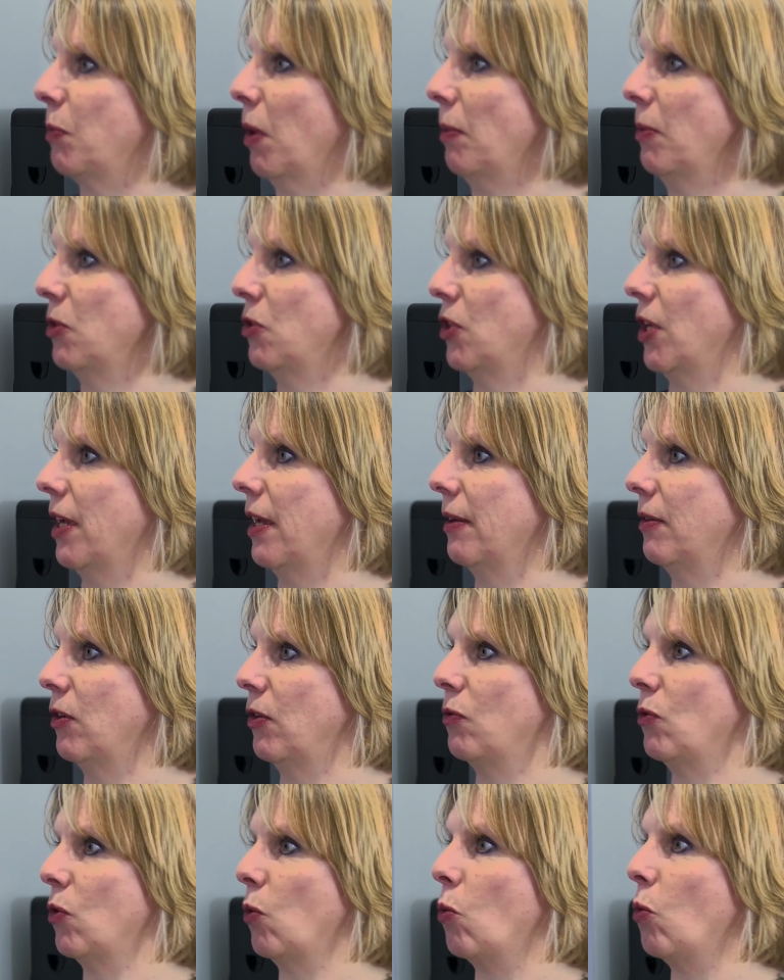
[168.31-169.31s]
published it, and
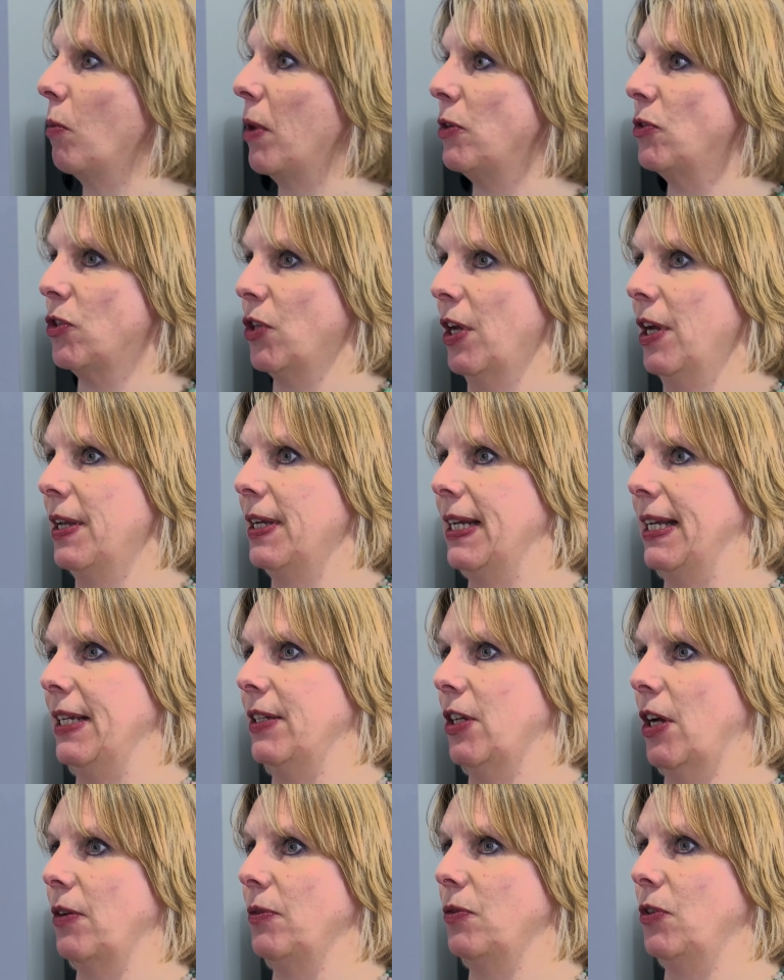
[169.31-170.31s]
you almost certainly
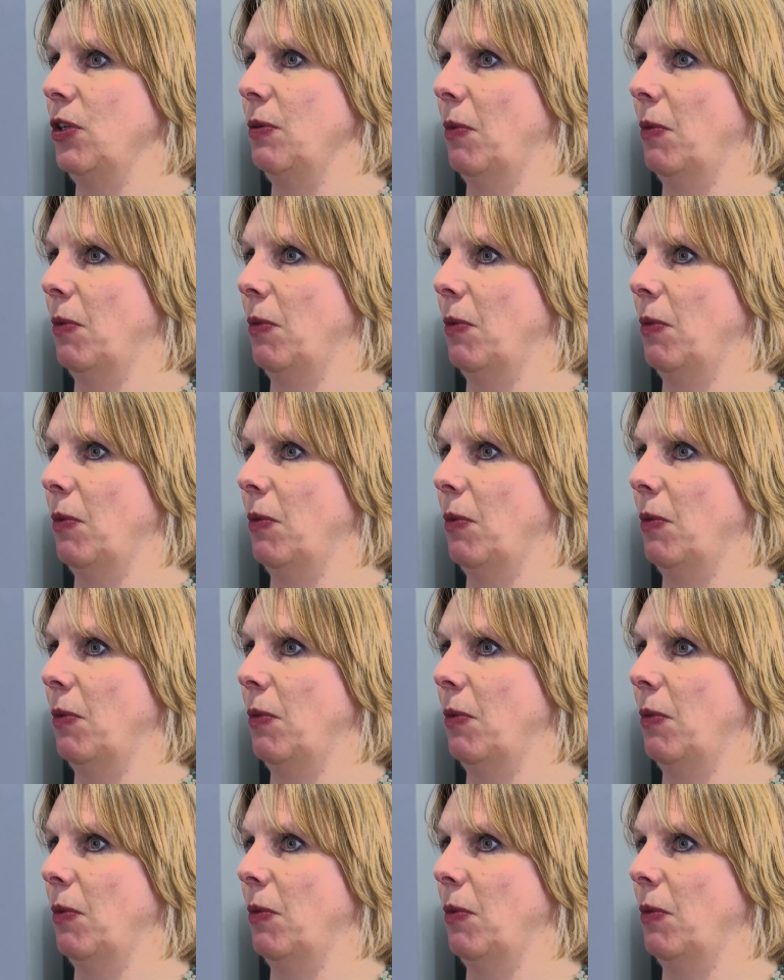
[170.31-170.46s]
don't.